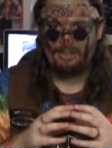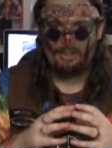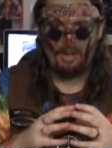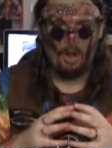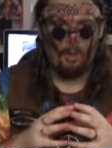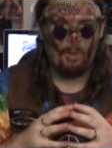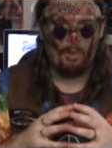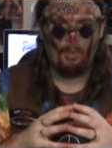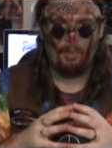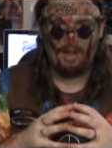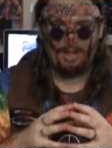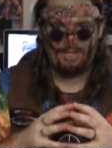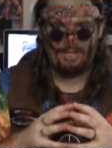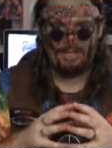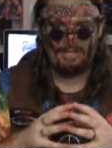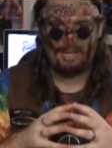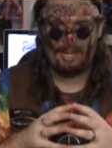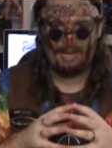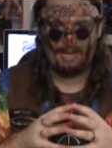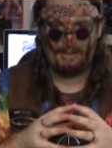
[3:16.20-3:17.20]
no one
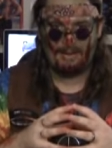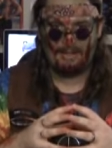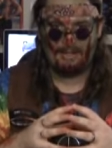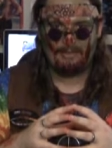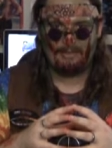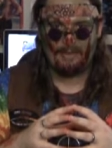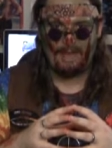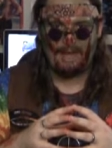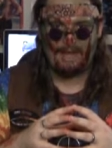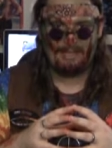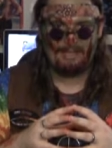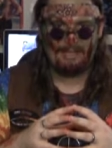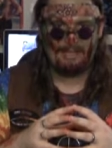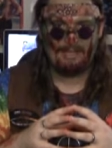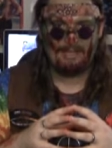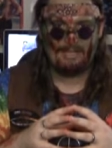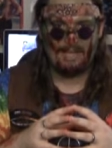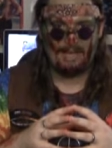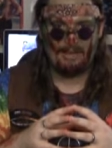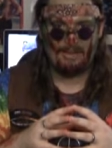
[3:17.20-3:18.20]
wants to talk about the fact
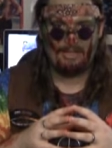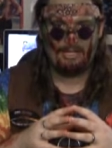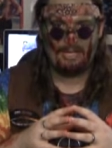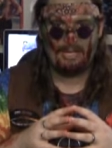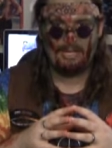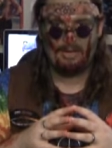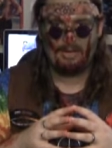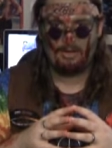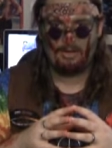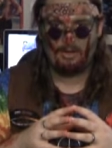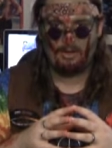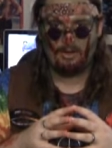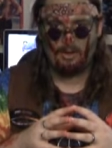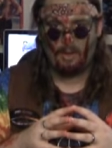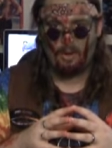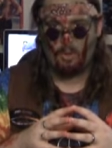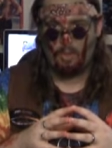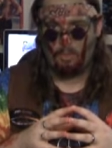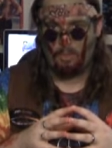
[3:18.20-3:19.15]
that the Undertaker